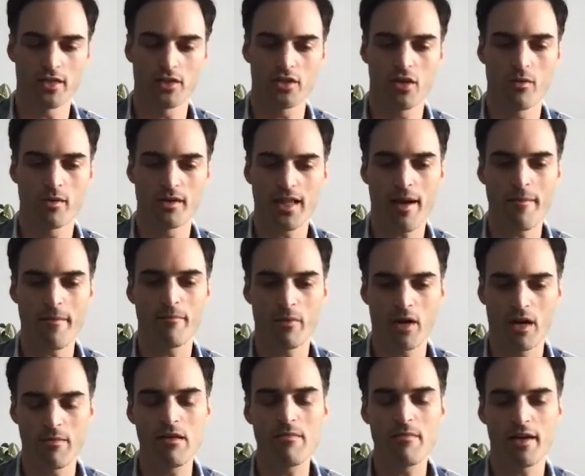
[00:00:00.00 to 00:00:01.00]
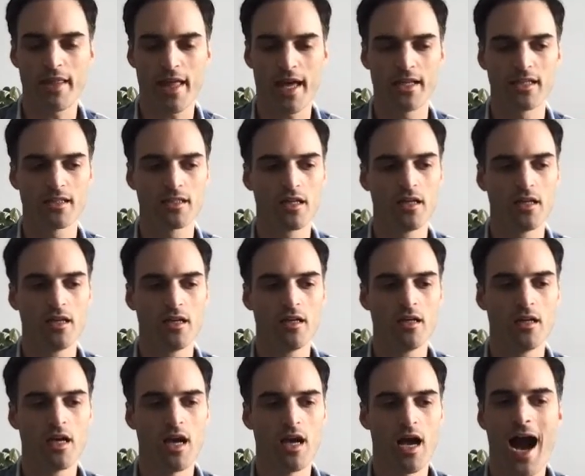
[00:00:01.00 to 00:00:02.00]
So with that, what I mean by that is,
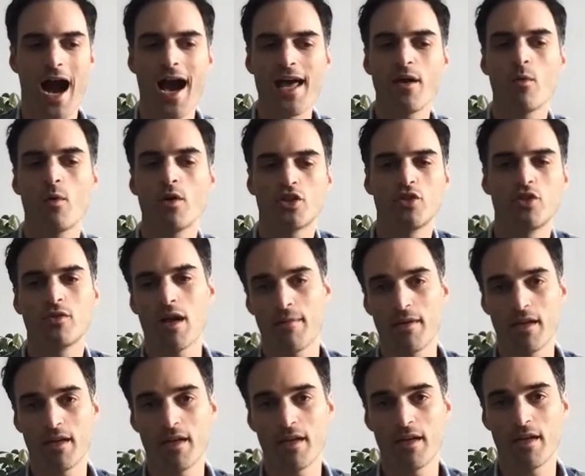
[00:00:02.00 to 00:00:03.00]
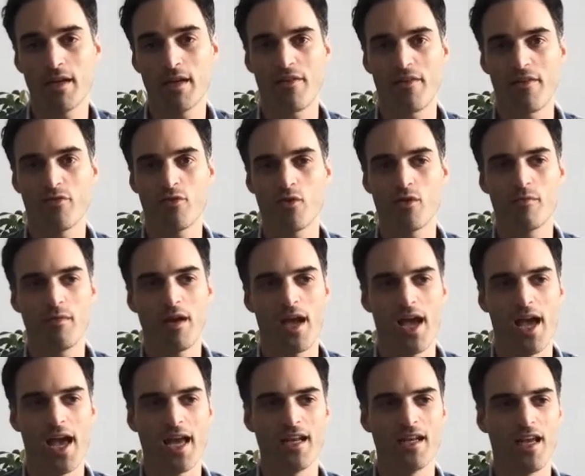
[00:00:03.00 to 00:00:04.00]
I don't want you coming into my platform
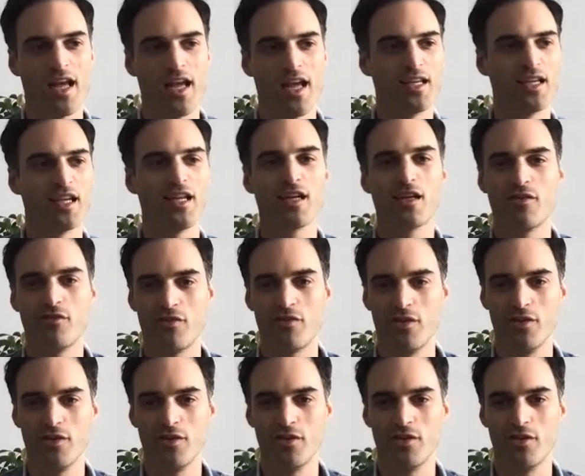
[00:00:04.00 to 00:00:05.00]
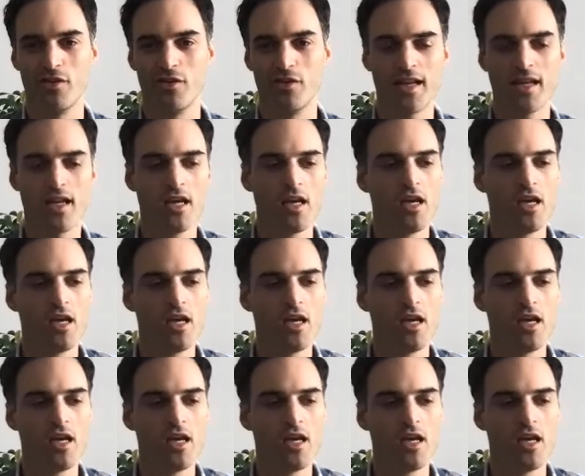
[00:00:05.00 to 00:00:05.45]
and getting confused, right?